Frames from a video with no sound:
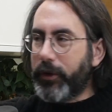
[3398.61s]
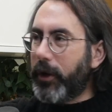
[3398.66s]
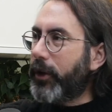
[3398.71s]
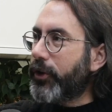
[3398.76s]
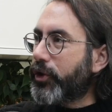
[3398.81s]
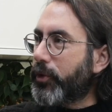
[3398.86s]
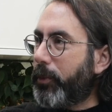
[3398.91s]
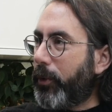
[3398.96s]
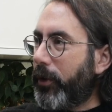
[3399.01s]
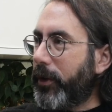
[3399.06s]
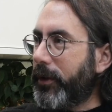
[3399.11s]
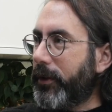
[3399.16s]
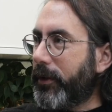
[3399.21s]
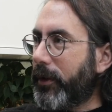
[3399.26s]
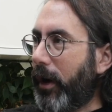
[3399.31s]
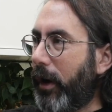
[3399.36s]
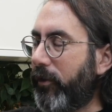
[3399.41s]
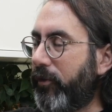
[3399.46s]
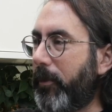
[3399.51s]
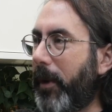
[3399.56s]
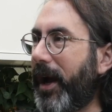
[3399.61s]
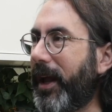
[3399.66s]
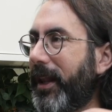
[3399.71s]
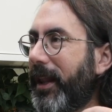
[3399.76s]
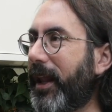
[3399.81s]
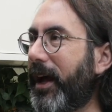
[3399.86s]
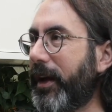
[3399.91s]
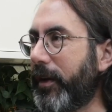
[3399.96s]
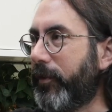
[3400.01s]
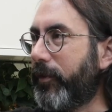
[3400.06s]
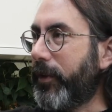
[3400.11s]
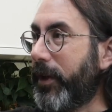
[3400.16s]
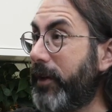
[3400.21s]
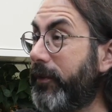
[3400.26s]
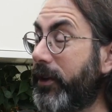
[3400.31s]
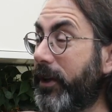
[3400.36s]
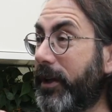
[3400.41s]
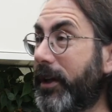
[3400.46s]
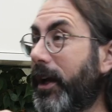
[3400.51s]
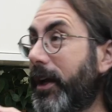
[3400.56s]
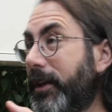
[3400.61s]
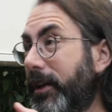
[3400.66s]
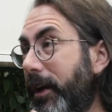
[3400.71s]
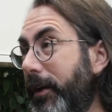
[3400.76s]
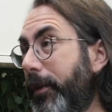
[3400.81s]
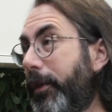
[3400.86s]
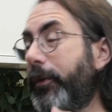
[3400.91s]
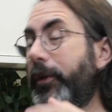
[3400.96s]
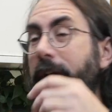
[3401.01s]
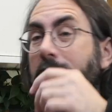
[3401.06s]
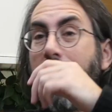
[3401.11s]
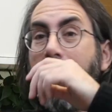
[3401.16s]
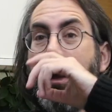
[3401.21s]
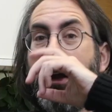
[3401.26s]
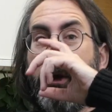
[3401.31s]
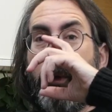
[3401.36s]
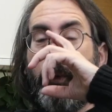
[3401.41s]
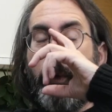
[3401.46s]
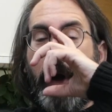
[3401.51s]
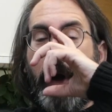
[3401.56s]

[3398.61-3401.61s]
touch point of my life. Even the 993,